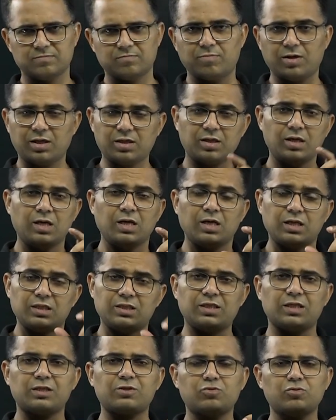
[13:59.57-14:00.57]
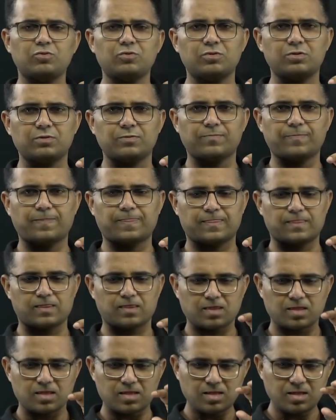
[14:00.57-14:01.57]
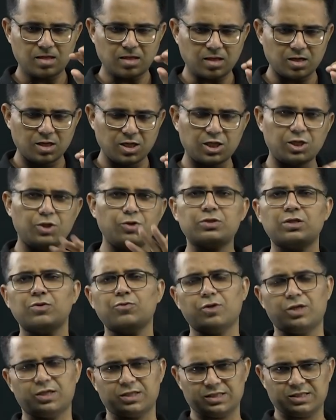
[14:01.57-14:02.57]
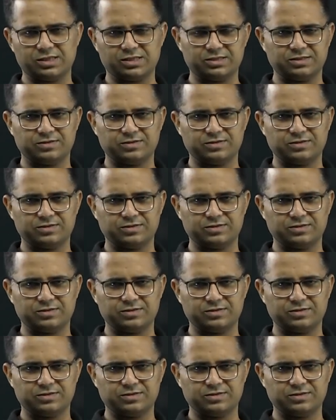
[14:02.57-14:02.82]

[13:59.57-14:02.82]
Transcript: but just to reduce the volatility.